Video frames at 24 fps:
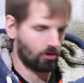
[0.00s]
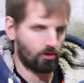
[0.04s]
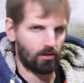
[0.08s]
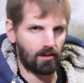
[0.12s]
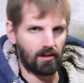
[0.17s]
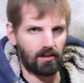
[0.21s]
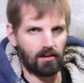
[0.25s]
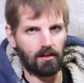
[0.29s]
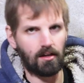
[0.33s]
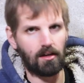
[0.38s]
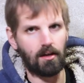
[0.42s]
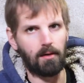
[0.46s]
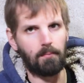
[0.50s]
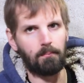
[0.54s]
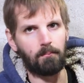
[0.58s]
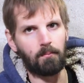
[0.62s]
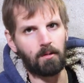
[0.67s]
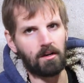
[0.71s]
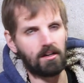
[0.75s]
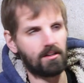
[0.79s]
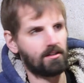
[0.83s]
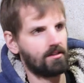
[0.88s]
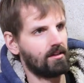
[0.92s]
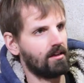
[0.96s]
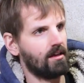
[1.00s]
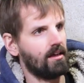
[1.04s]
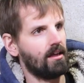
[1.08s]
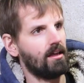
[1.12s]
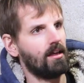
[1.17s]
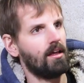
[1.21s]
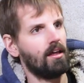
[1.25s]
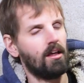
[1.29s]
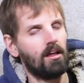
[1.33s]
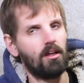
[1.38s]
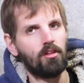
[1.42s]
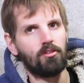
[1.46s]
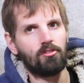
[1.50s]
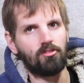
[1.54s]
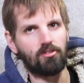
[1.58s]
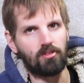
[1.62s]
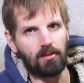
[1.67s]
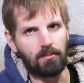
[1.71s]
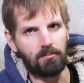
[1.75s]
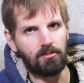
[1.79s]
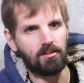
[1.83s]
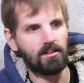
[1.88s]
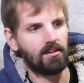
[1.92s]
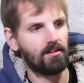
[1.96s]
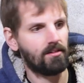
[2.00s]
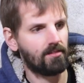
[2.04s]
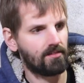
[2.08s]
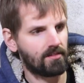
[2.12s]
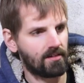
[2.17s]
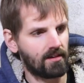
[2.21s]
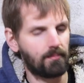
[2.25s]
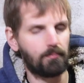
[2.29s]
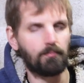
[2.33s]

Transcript: cooling, but something is,